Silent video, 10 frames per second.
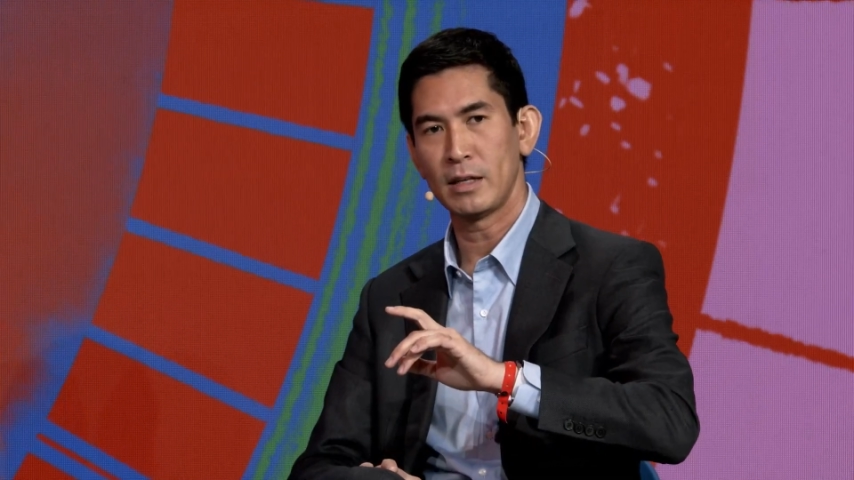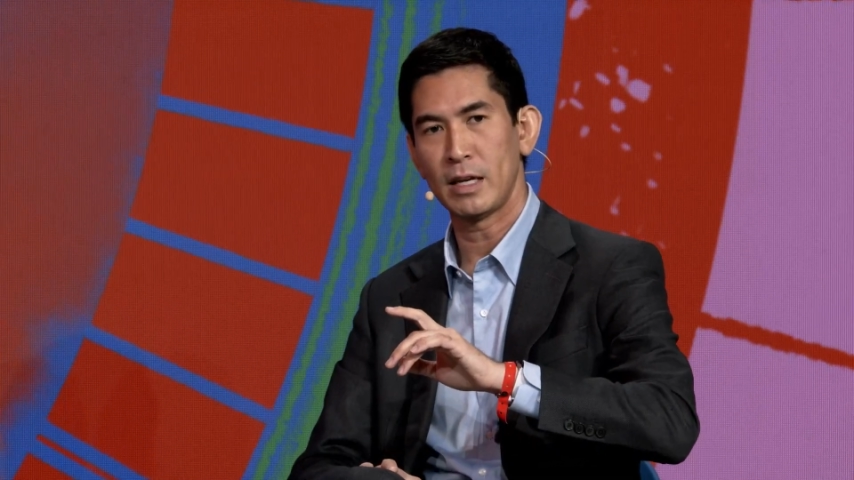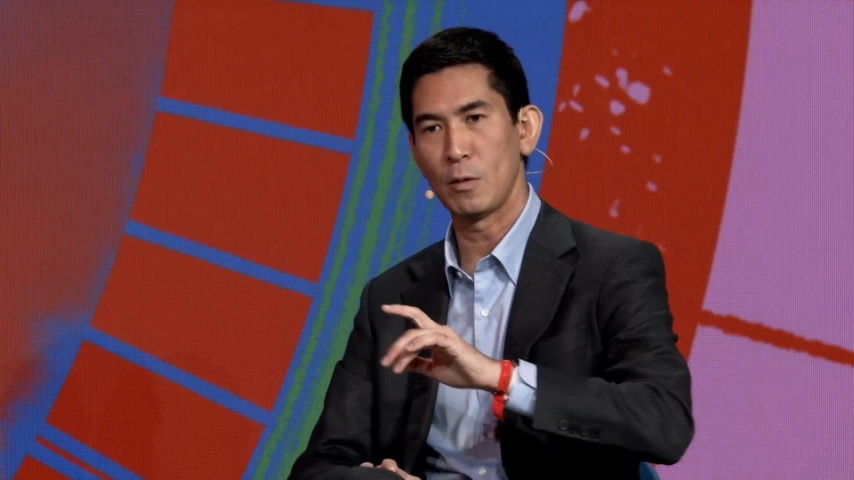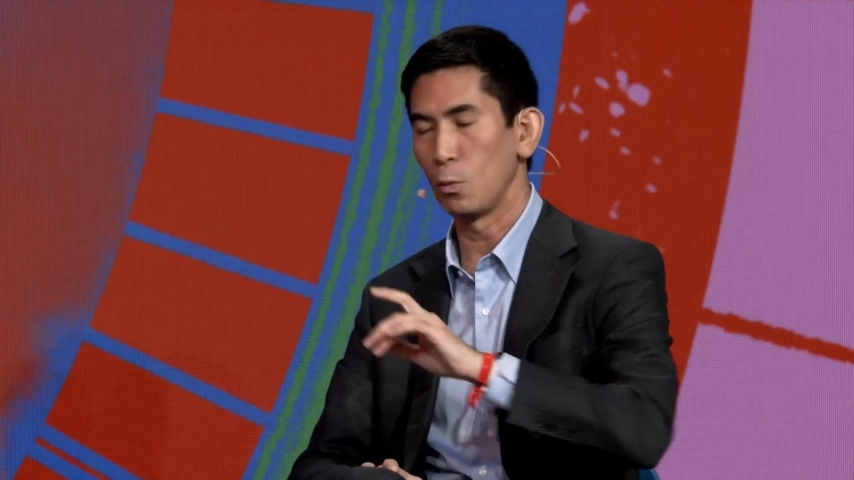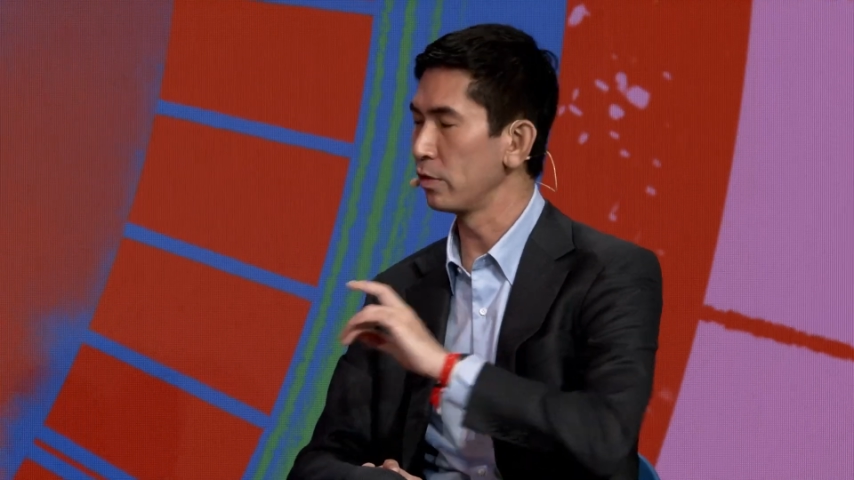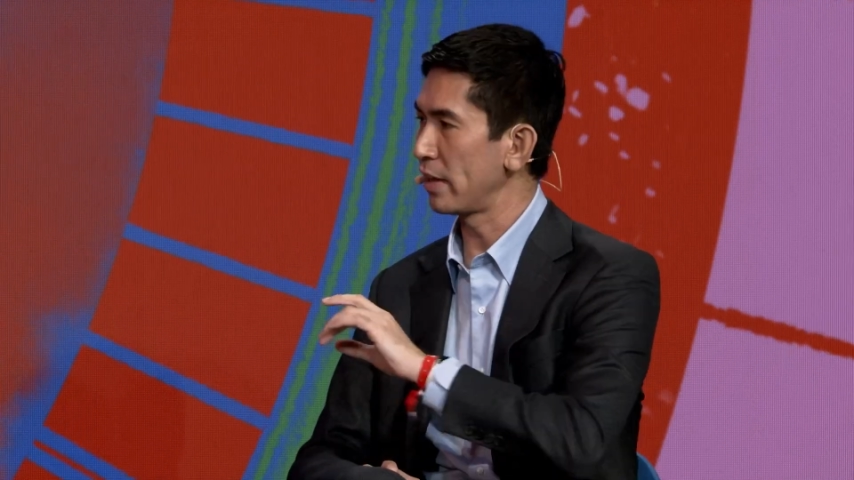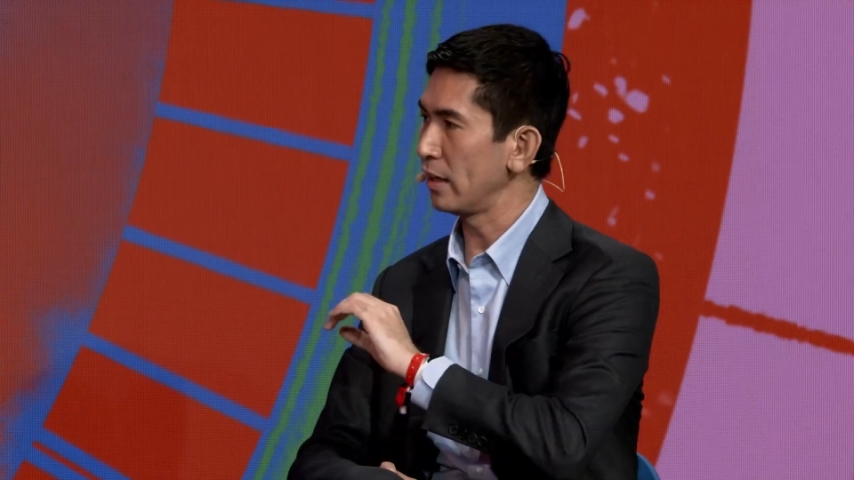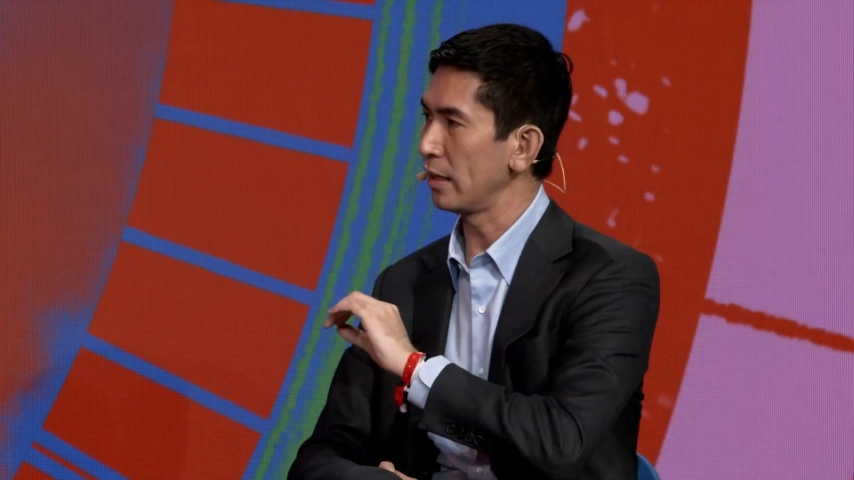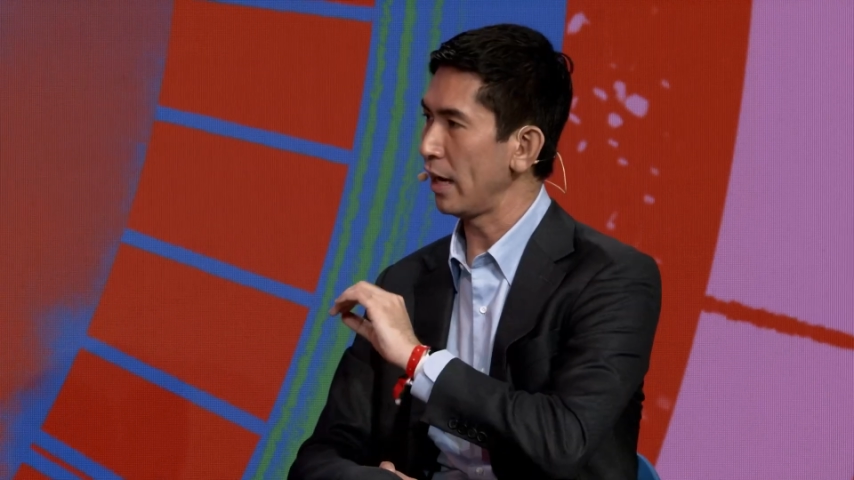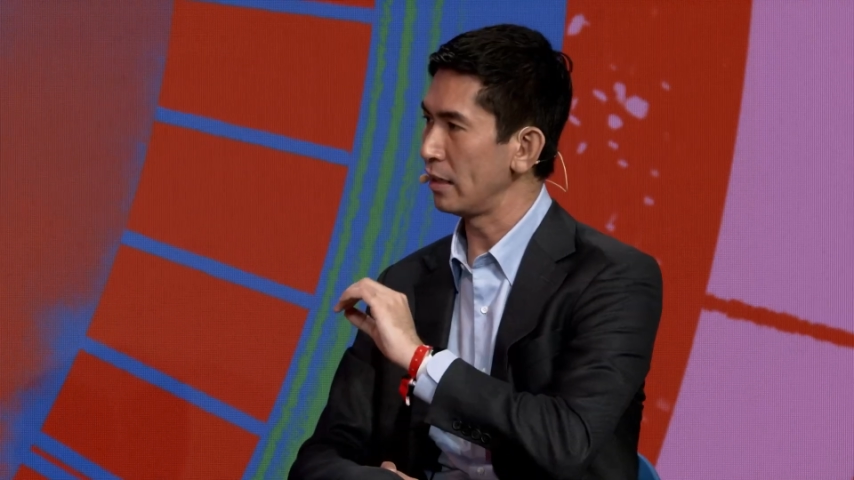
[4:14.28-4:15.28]
it will
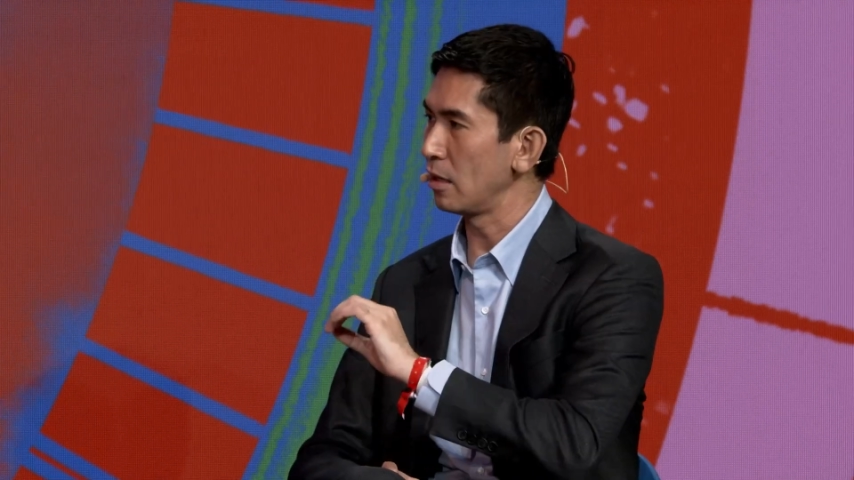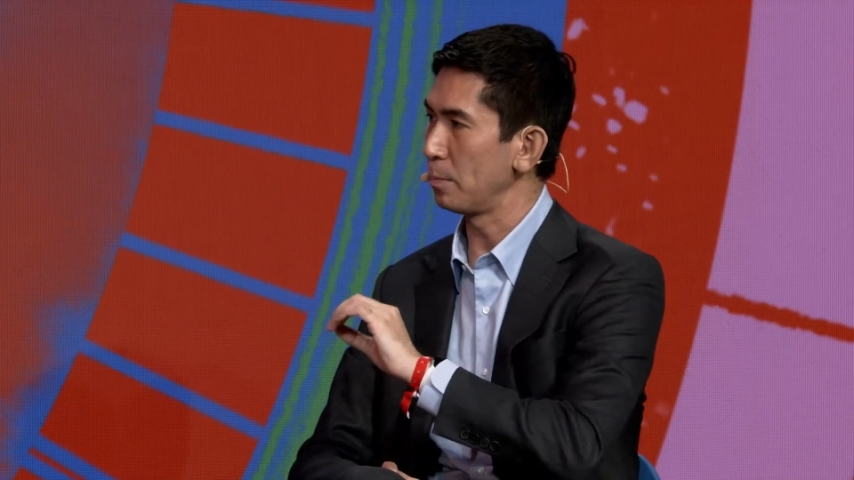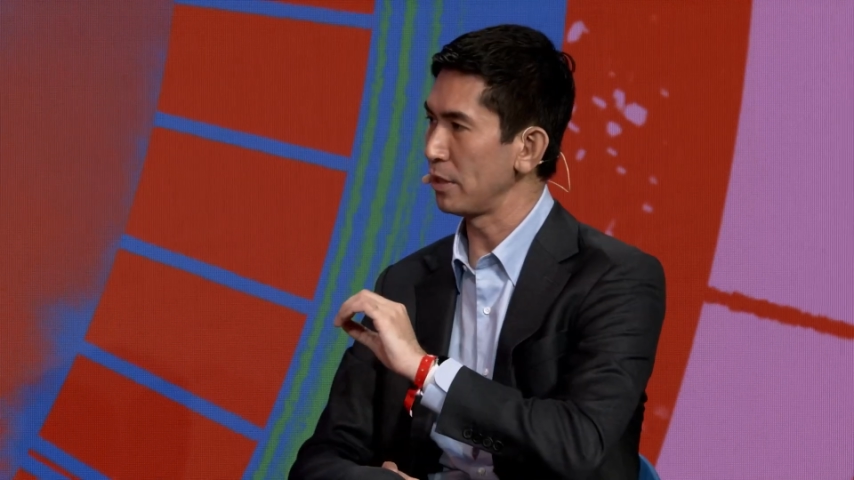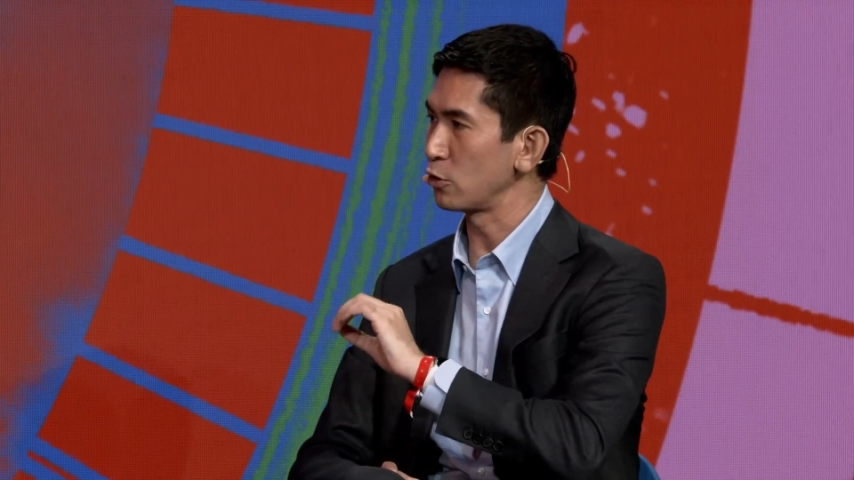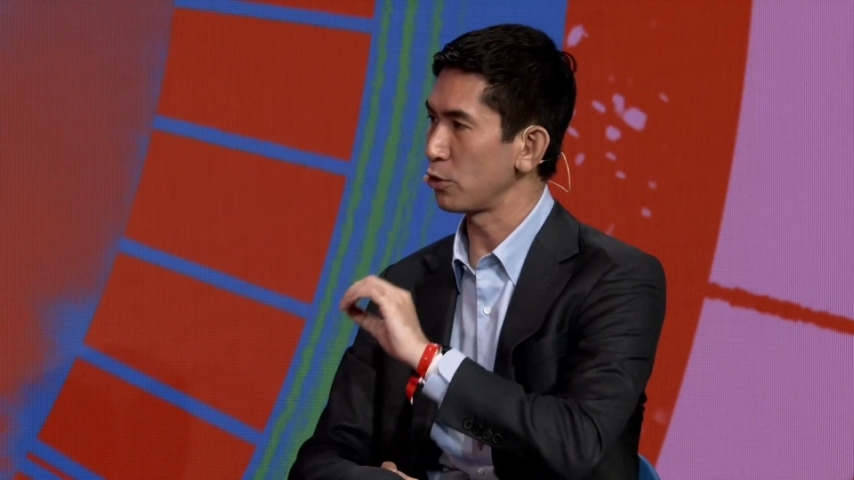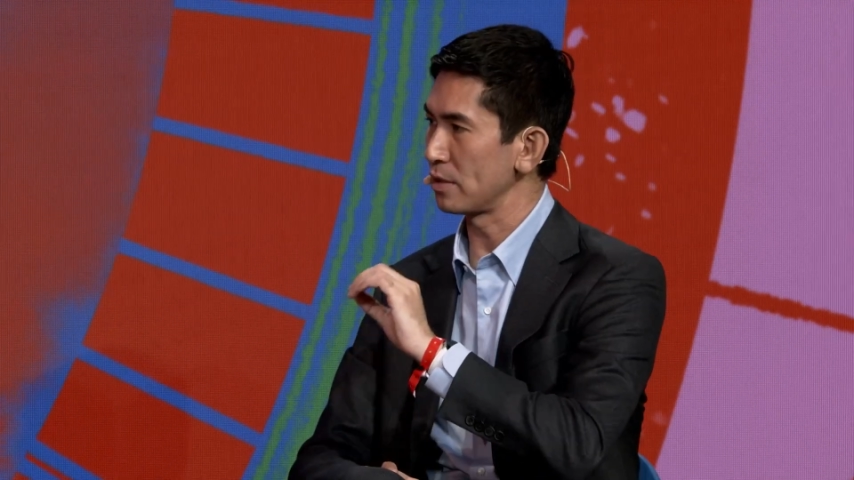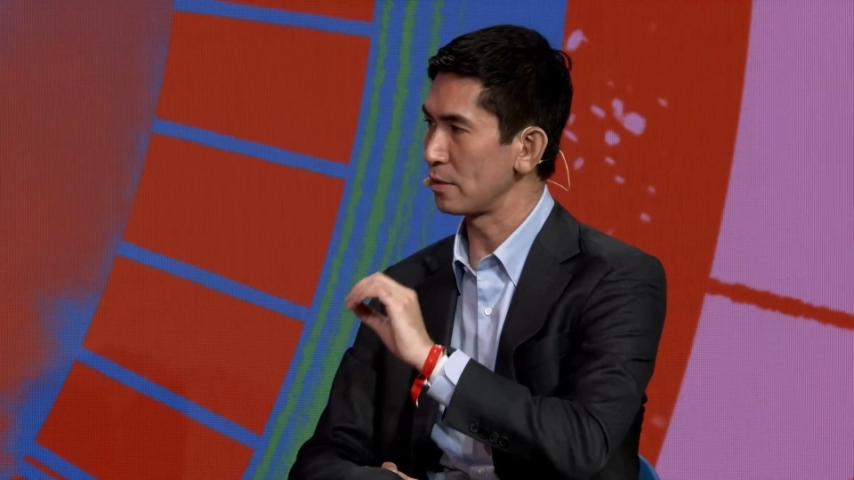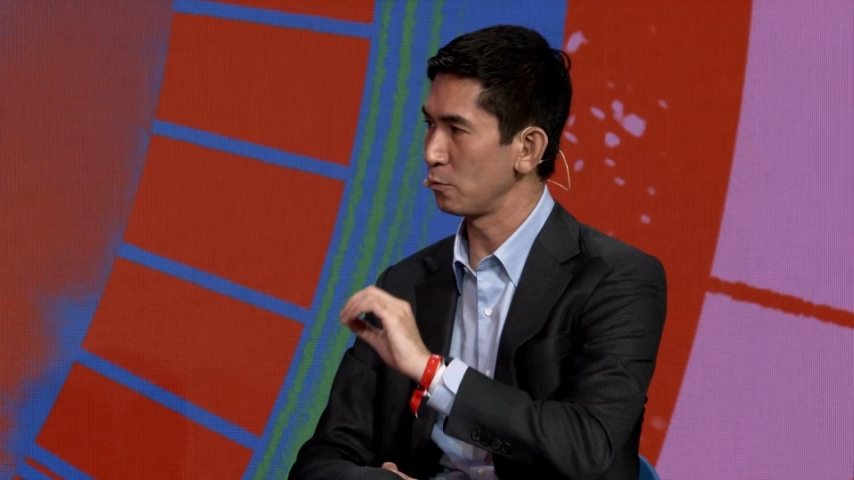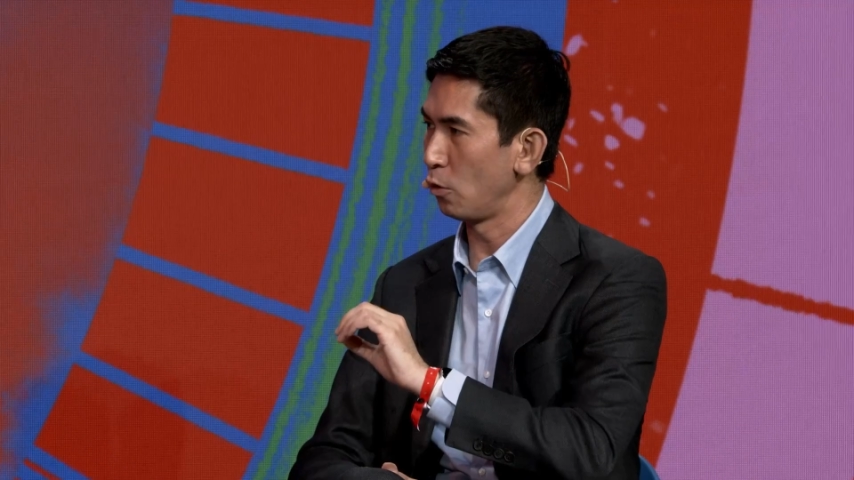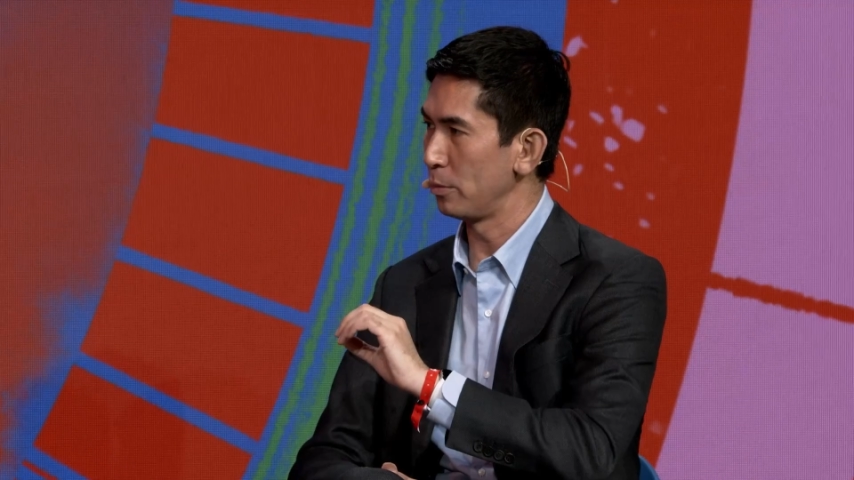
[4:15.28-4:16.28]
then end up being
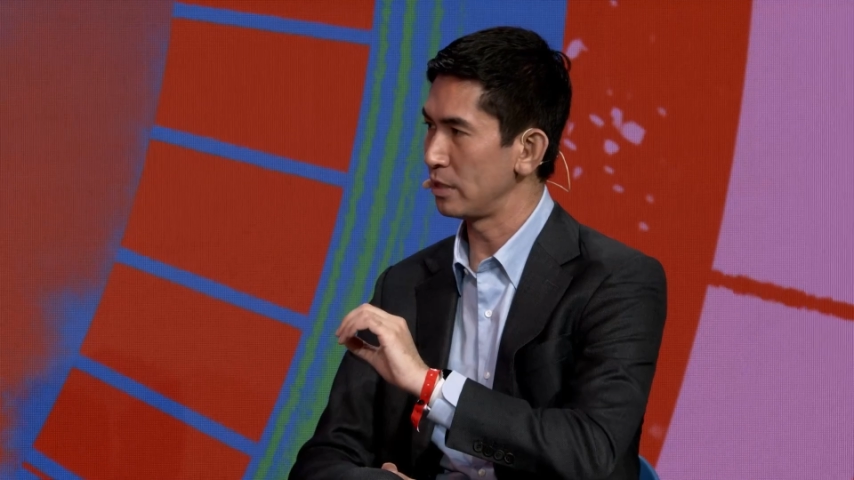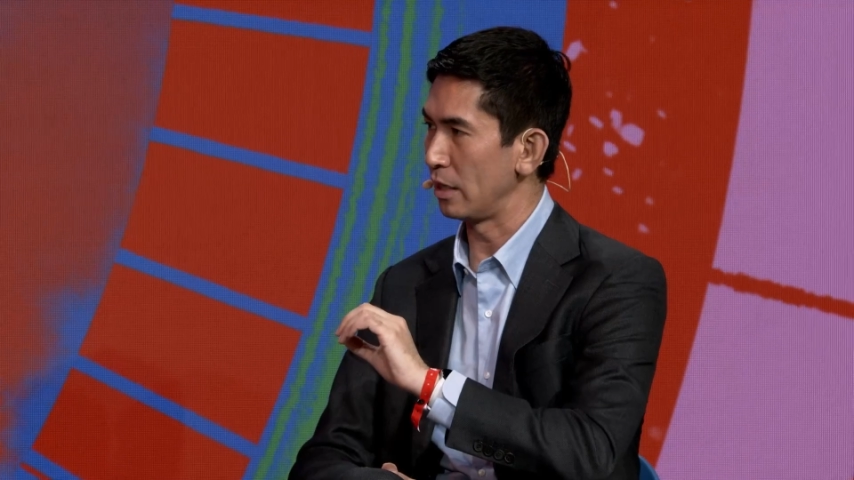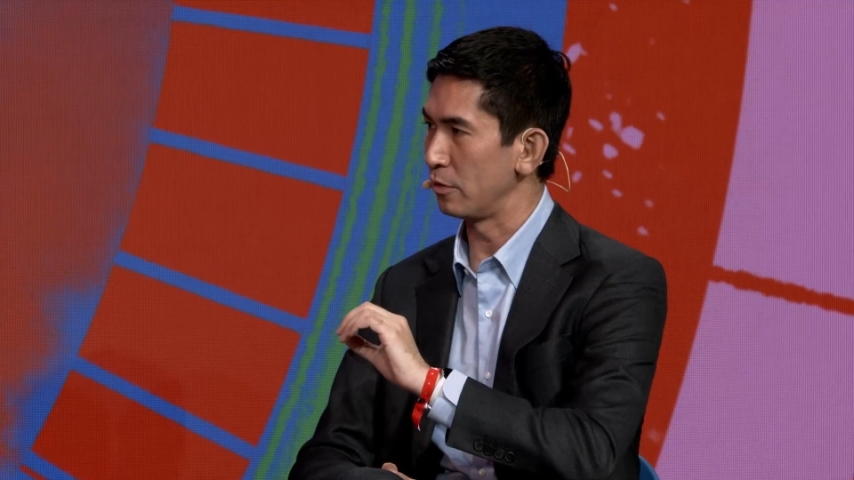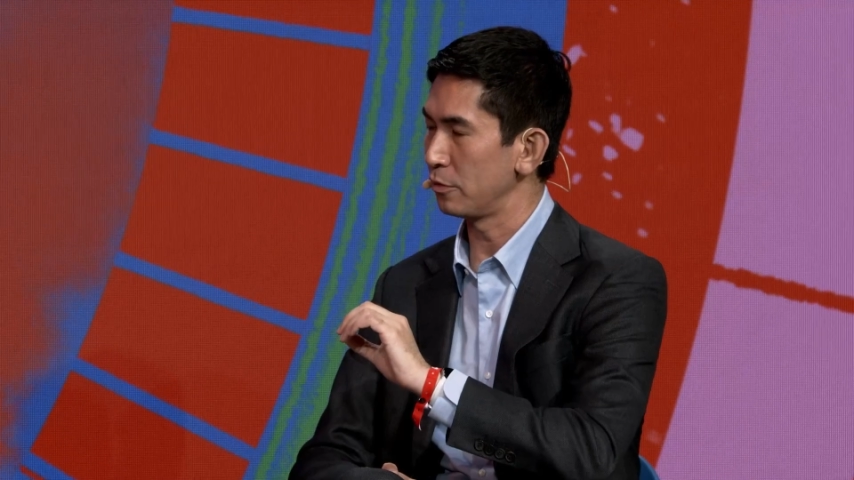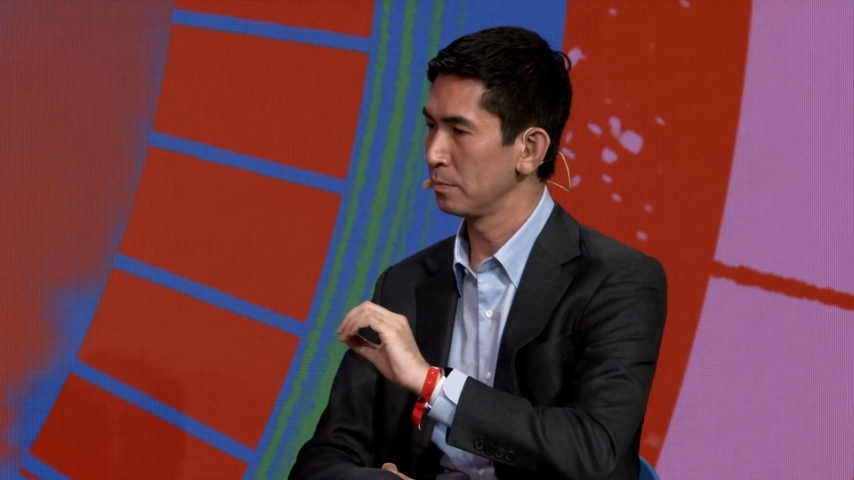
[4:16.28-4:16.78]
transformative